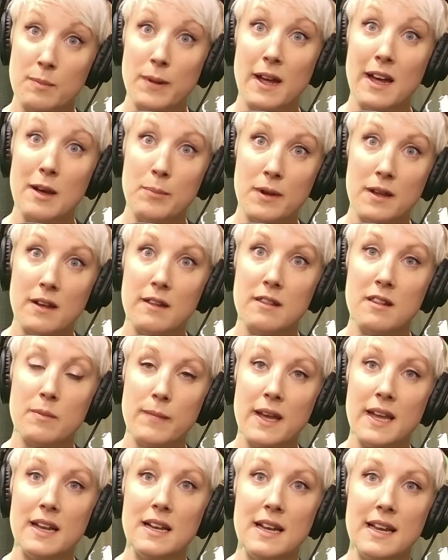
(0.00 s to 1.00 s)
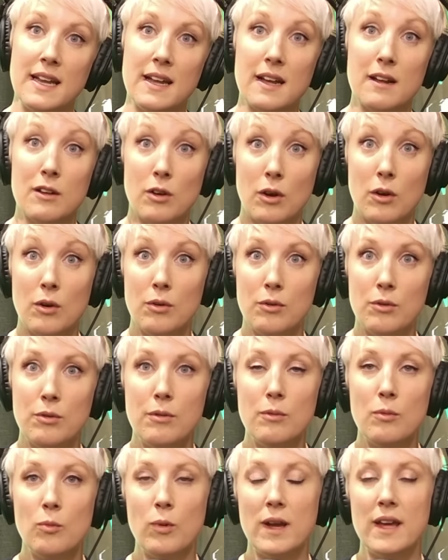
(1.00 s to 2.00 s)
power plants mainly, and
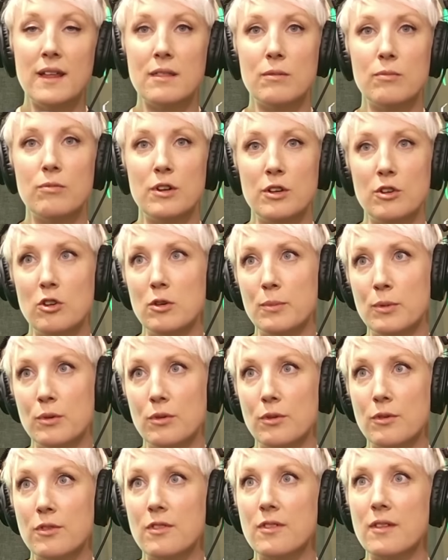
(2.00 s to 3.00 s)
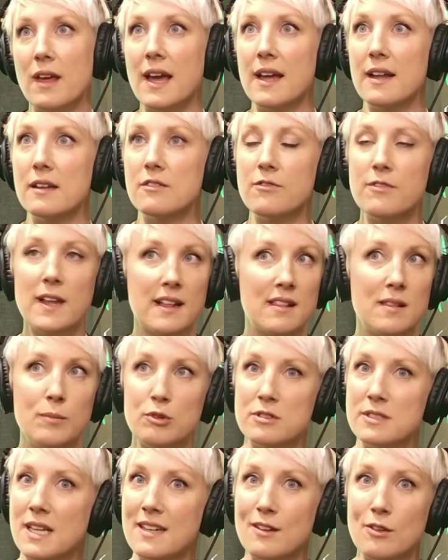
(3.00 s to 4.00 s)
coal with renewables and
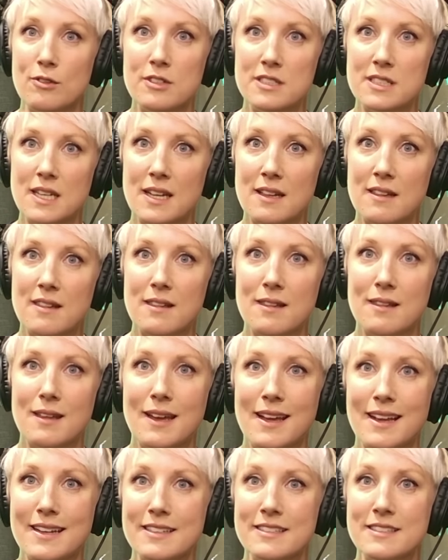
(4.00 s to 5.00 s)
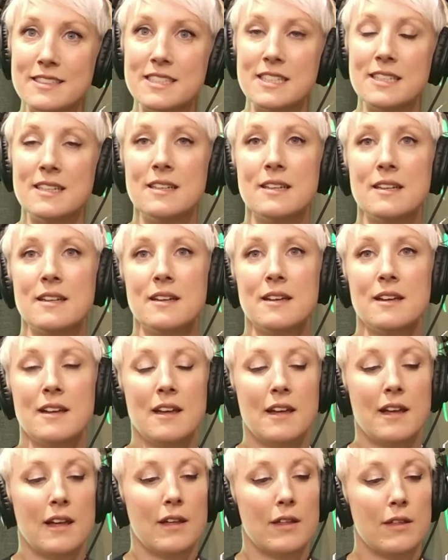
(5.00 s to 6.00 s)
flexible technologies. And
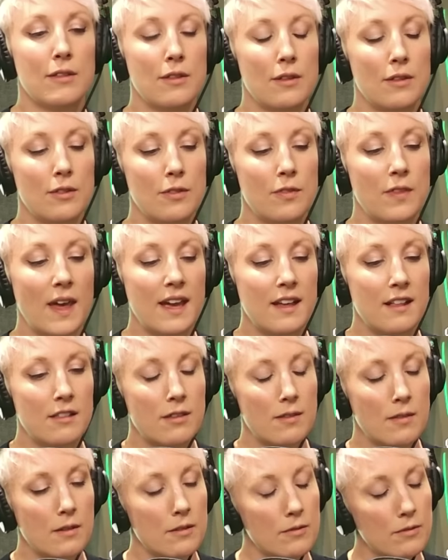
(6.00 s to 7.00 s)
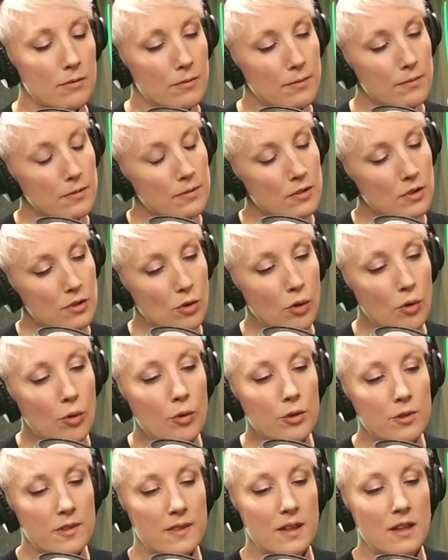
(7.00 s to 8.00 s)
that has
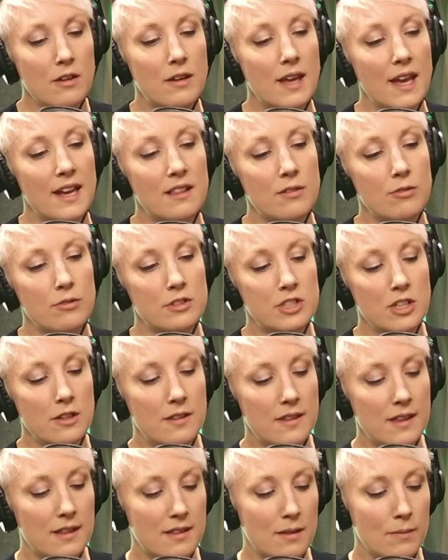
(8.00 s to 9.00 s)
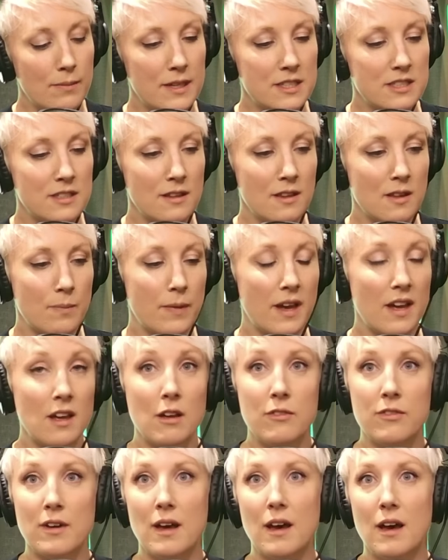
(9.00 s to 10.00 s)
caused the UK to reduce its emissions by
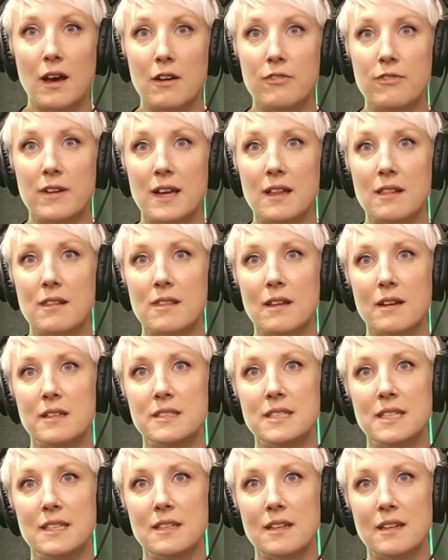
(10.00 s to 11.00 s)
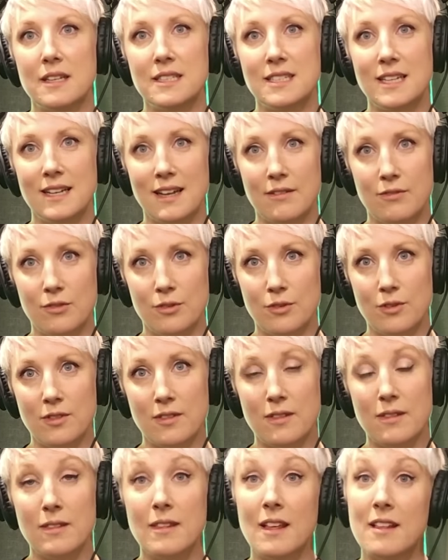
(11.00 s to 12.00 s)
over half against 1990
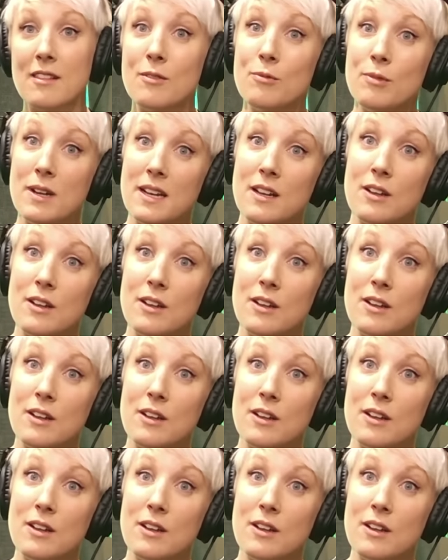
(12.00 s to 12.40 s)
levels. That's a really